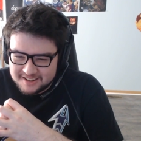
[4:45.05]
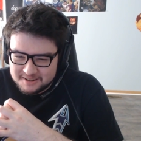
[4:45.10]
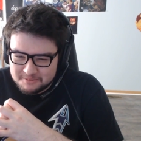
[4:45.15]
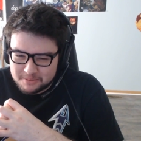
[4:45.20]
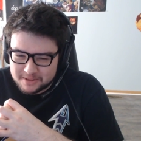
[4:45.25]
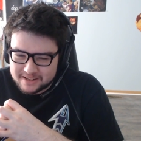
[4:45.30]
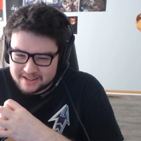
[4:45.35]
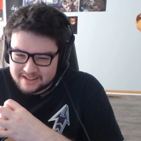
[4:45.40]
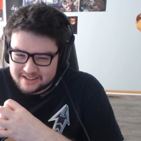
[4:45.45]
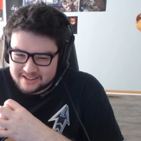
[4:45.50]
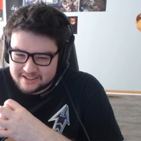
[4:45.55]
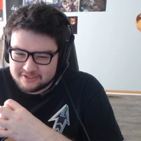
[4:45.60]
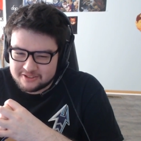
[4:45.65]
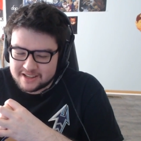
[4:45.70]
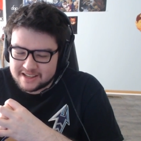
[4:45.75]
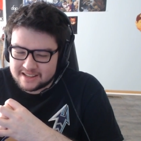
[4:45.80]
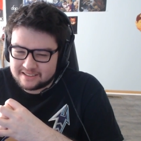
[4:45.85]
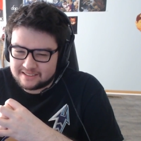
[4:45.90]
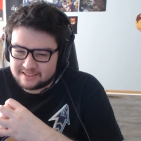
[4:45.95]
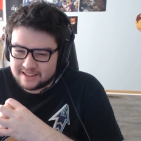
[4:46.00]
But you
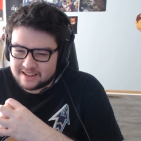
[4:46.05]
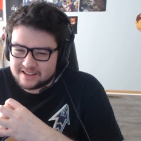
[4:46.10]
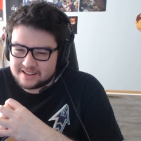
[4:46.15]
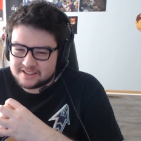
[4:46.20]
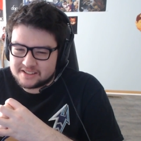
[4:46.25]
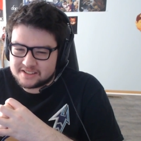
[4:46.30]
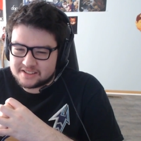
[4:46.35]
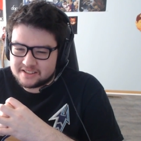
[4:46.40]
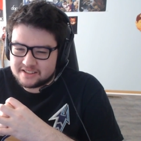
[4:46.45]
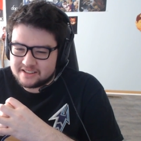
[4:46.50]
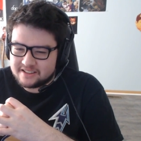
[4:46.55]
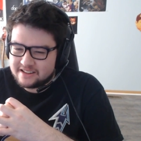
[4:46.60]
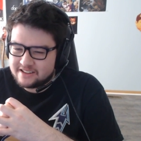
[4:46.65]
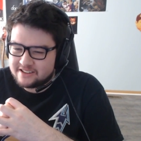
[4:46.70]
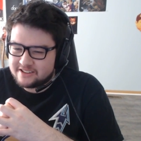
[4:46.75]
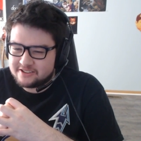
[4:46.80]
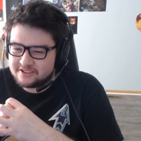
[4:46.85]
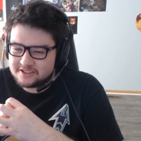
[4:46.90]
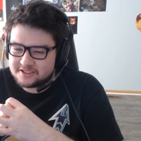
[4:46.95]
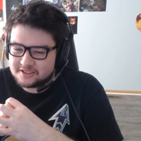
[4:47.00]
get lazy and
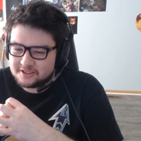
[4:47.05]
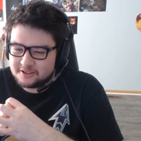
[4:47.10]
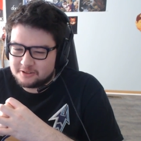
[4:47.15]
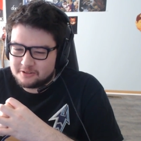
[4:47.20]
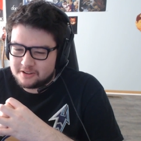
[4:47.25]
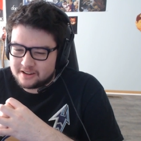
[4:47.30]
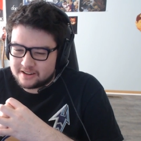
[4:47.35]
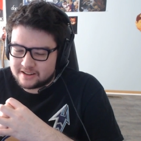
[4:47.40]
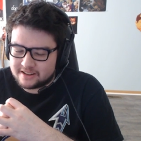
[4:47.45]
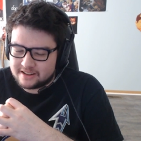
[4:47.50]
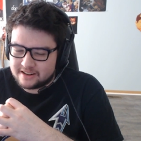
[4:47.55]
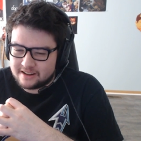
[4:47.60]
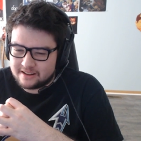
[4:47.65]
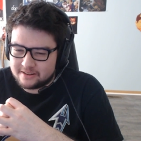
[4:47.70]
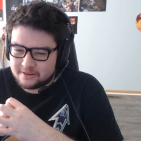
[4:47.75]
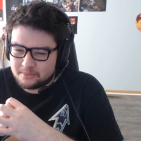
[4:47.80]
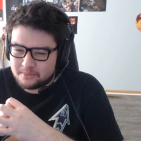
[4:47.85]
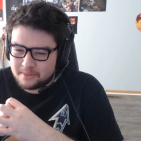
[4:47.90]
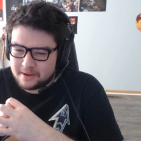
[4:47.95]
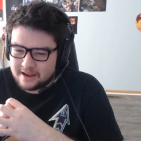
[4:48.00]
you just don't want to get out of
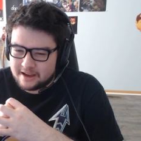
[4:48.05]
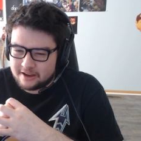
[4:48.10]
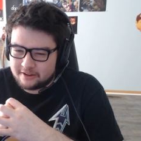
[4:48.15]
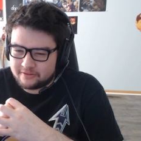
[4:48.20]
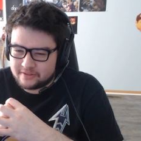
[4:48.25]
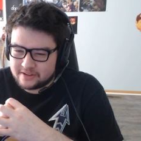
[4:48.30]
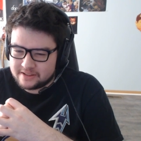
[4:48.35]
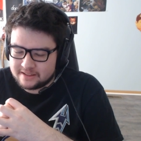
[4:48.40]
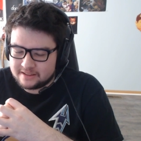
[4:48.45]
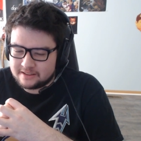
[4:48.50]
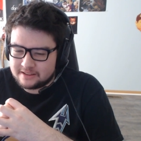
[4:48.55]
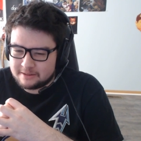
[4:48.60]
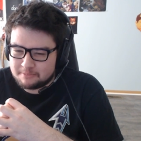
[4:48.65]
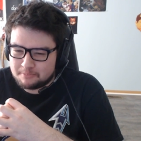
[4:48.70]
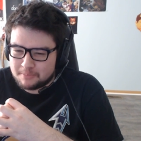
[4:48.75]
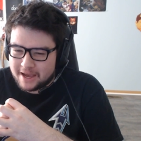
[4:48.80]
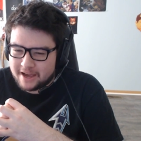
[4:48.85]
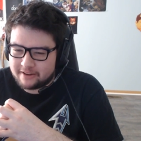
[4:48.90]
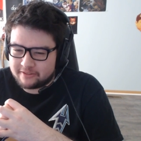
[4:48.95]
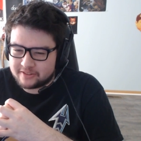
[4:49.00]
the bath, and then the
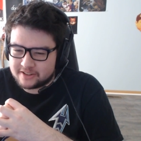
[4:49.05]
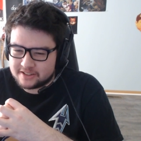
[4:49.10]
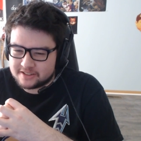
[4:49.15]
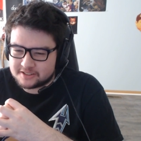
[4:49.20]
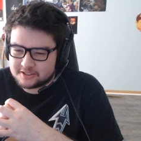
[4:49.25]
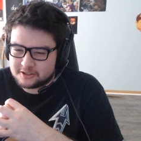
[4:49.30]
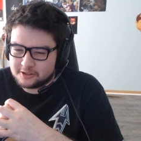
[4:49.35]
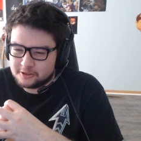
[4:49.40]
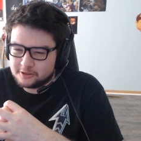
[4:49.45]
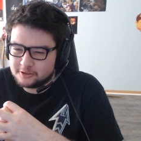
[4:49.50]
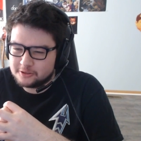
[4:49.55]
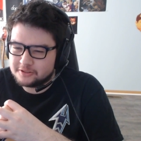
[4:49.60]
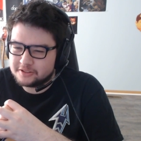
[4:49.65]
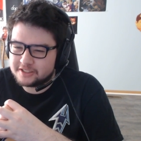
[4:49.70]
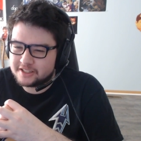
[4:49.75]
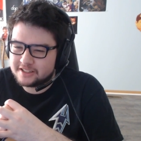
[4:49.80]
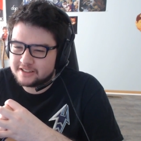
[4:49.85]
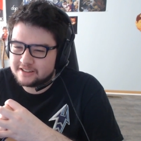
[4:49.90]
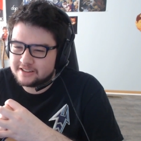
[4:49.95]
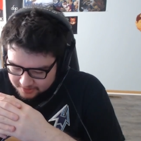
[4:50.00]
bath gets
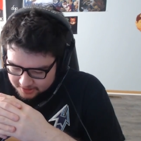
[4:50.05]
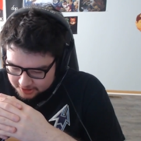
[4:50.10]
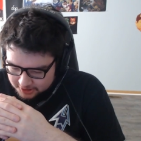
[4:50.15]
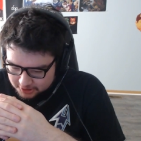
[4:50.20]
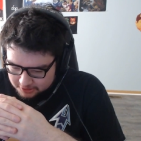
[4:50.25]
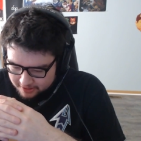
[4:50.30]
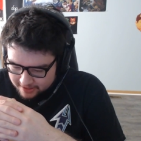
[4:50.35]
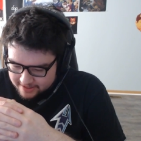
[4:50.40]
cold. So I